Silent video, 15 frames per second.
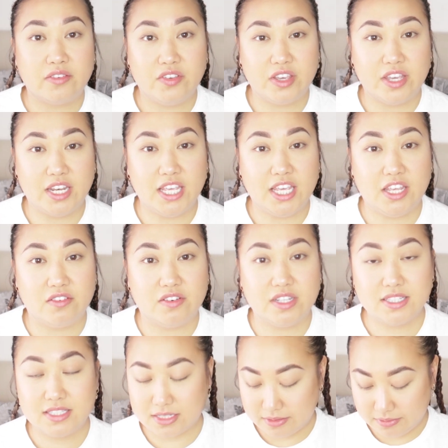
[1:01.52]
if you can hear
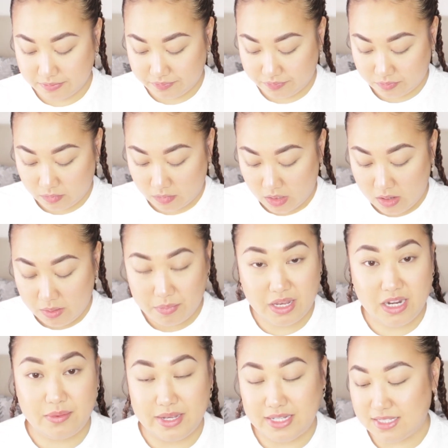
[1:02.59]
it. But
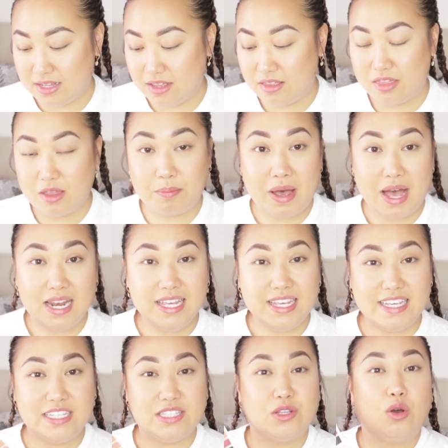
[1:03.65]
anyways, the palette
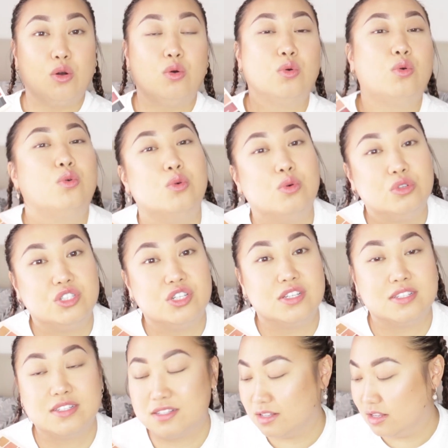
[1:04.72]
is
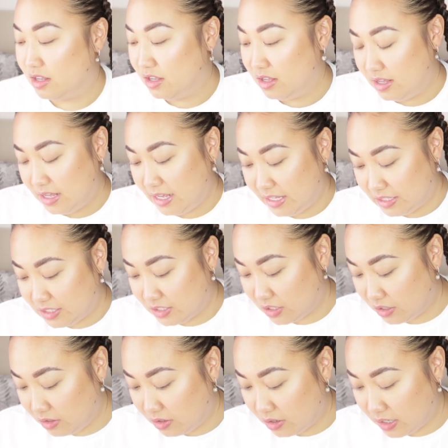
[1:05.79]
gorgeous. It's
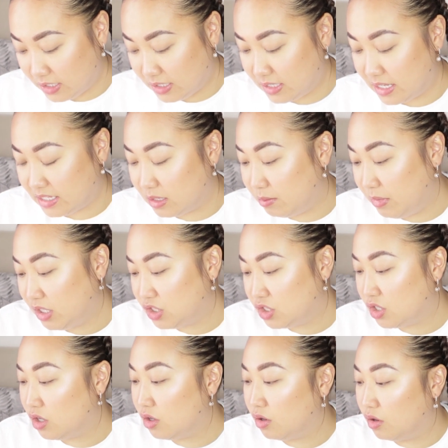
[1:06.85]
so nice. There's a
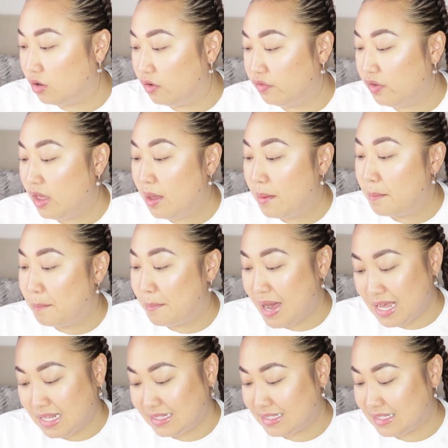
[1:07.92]
mixture of
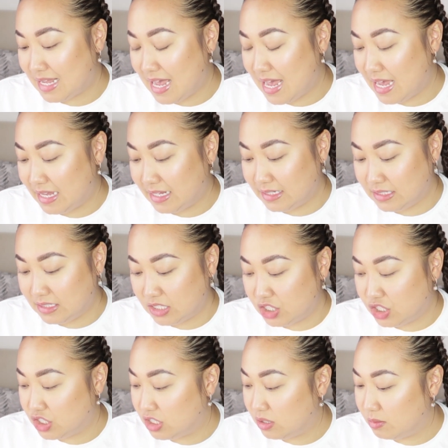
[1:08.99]
mattes and
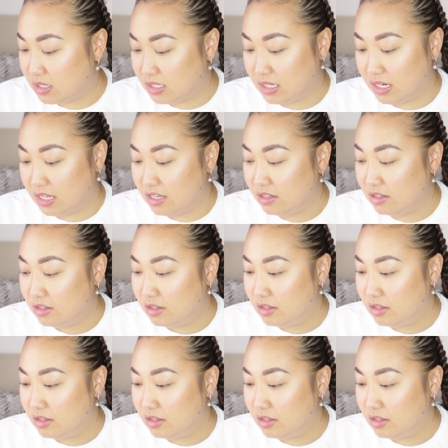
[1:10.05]
shimmers in it,